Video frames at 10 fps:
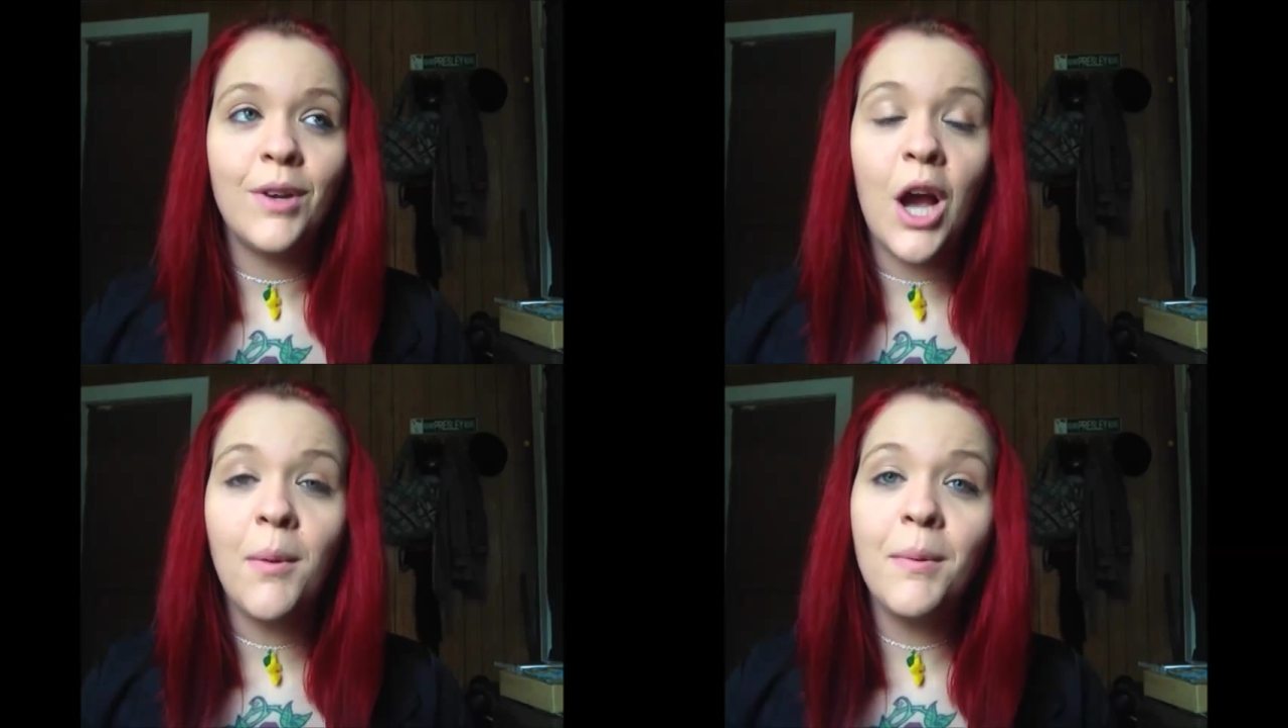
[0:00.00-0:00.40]

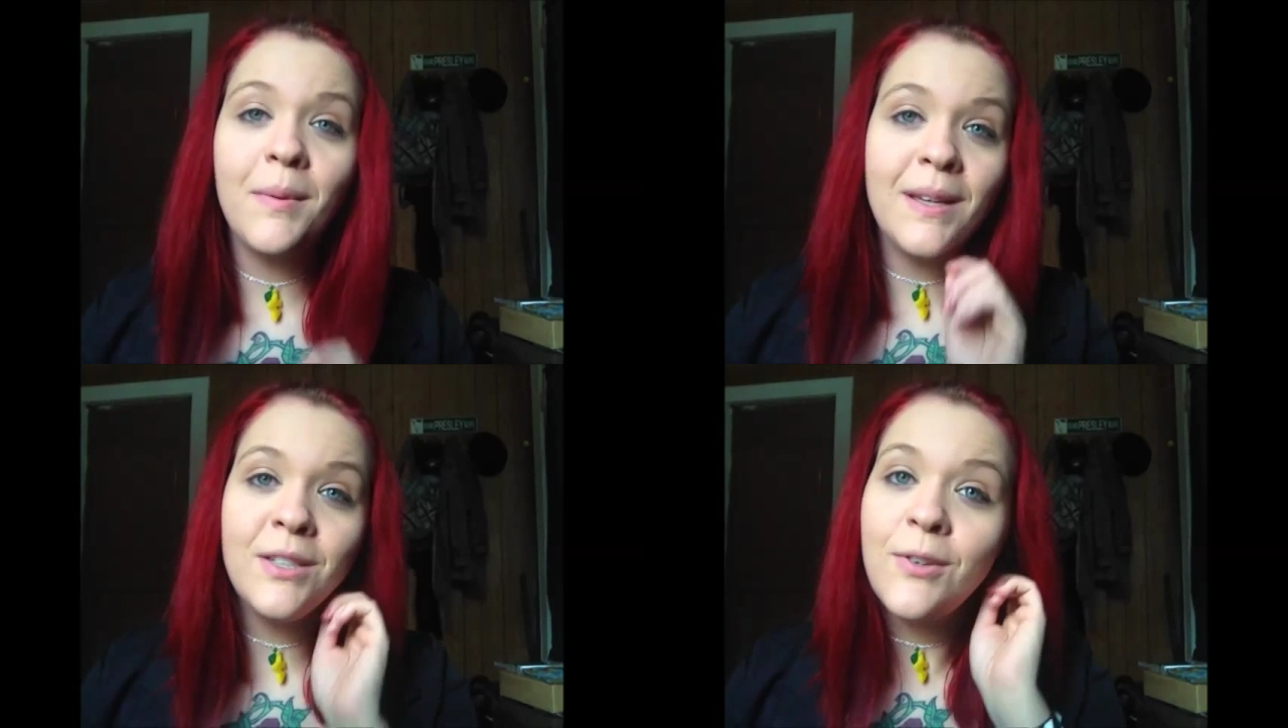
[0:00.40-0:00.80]

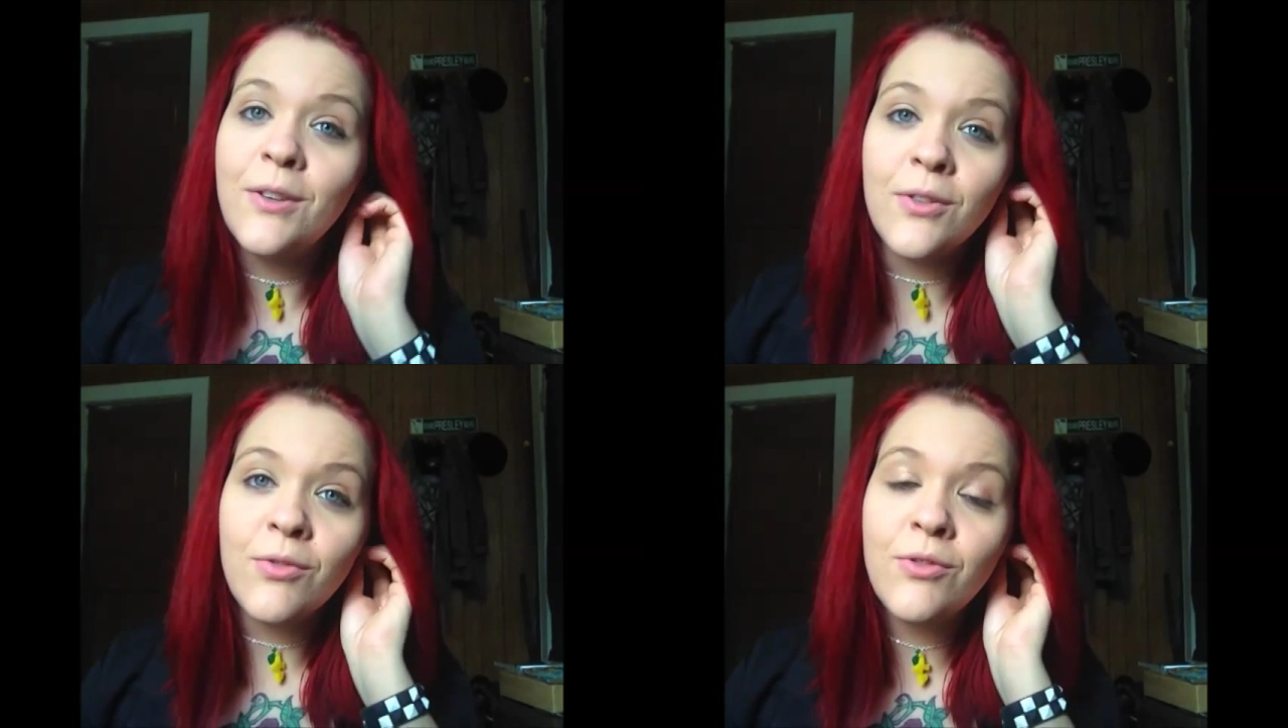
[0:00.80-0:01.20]
probably
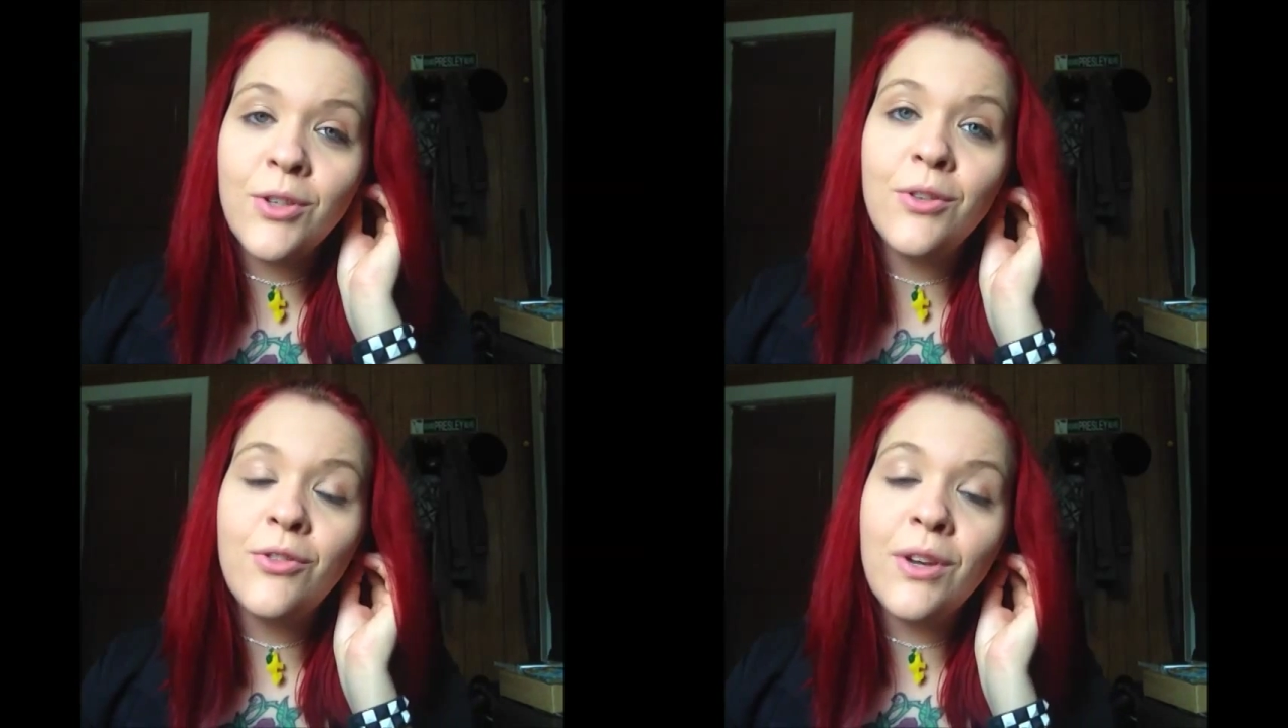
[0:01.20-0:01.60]

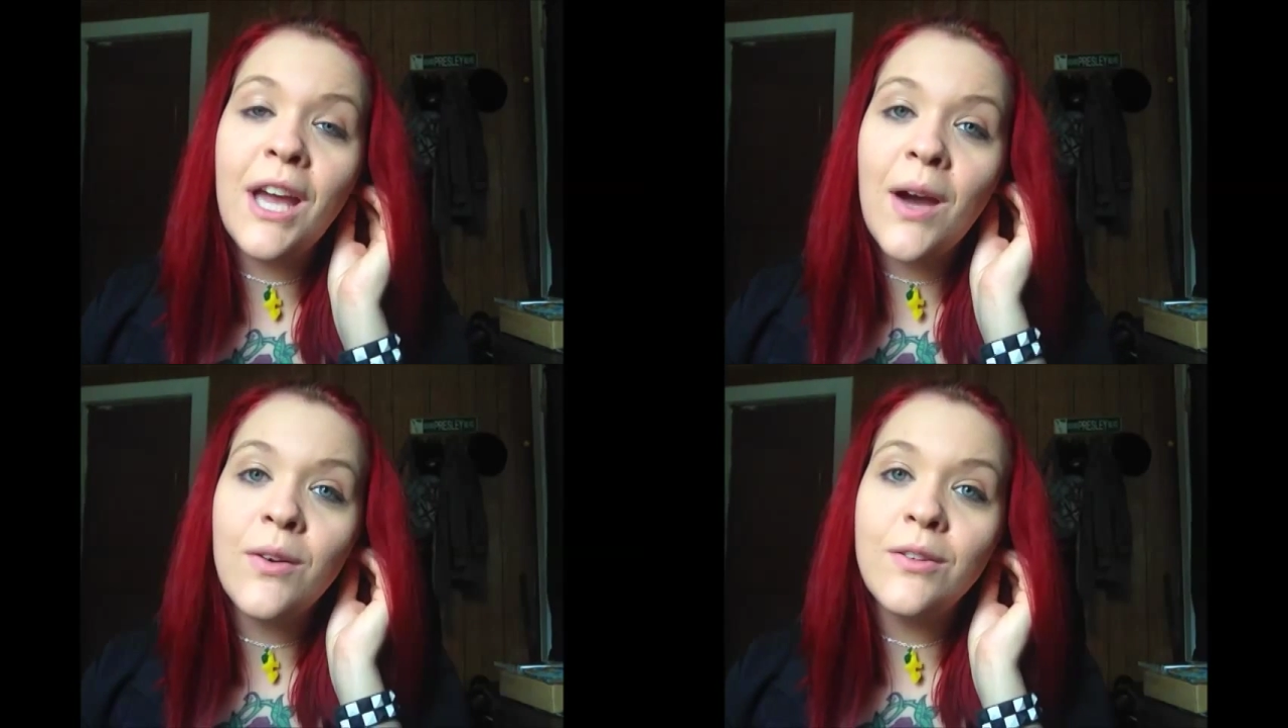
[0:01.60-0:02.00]
2-3
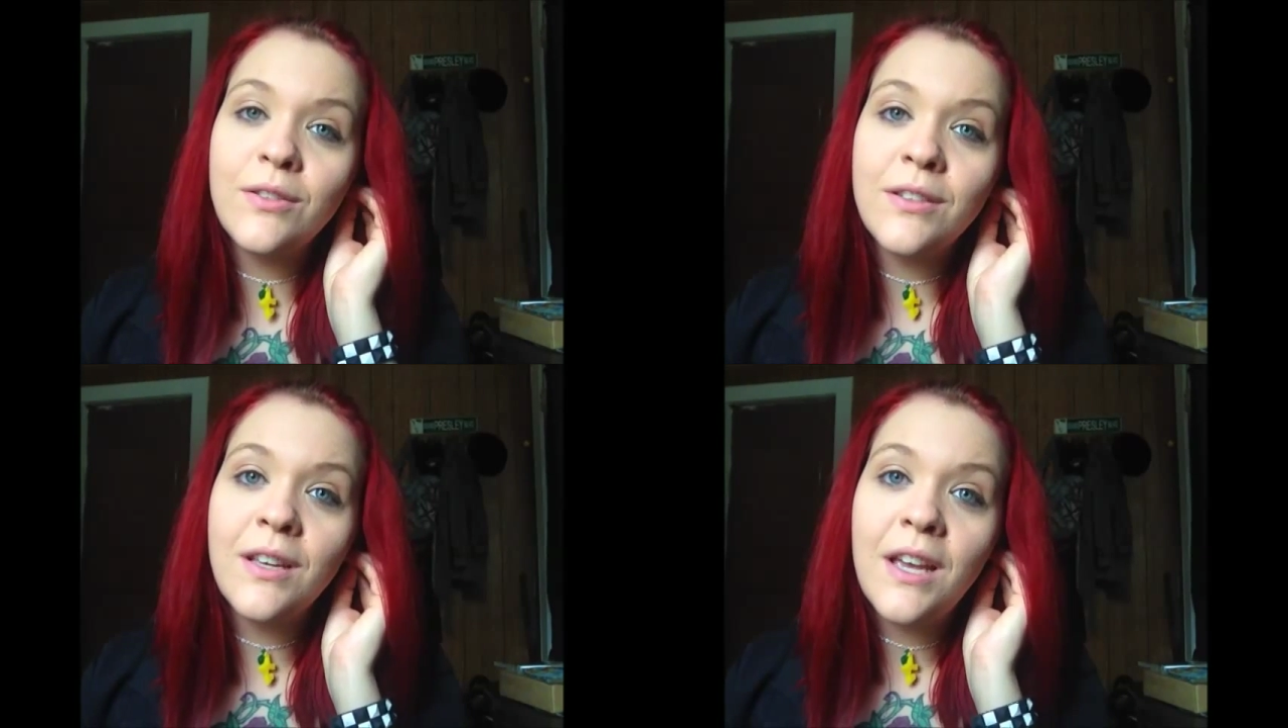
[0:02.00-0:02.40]

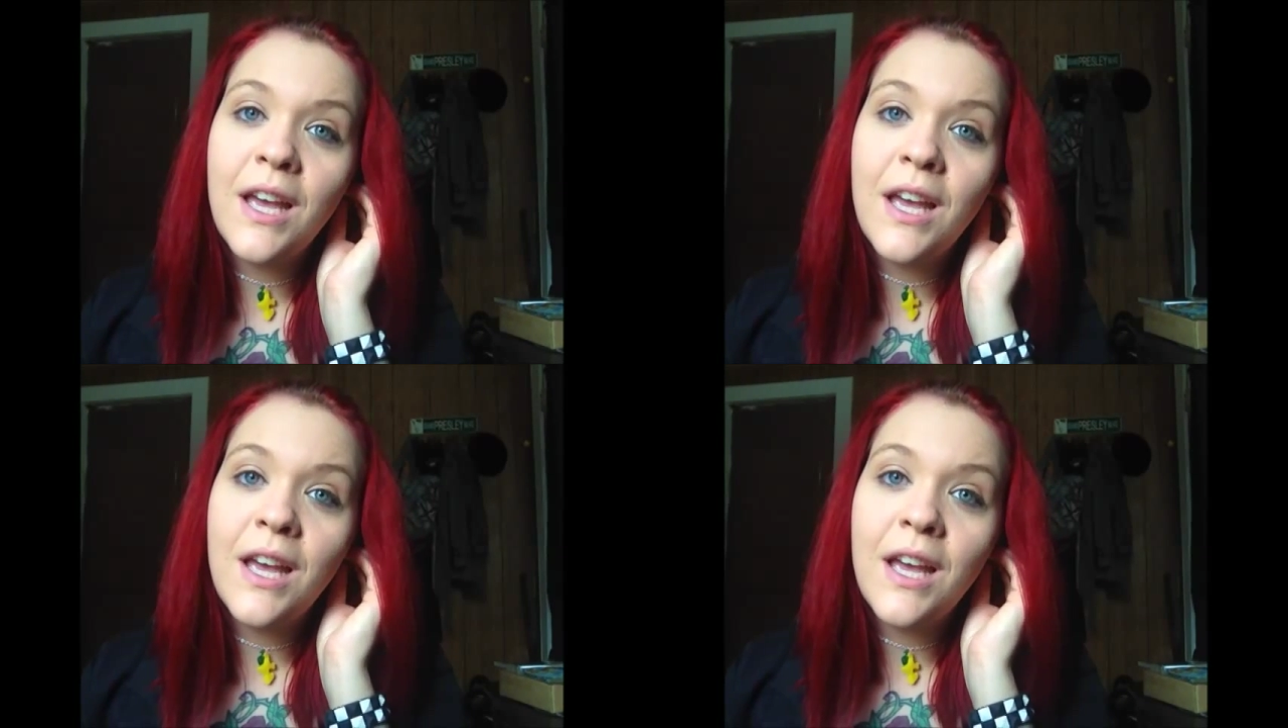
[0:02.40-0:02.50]
hours.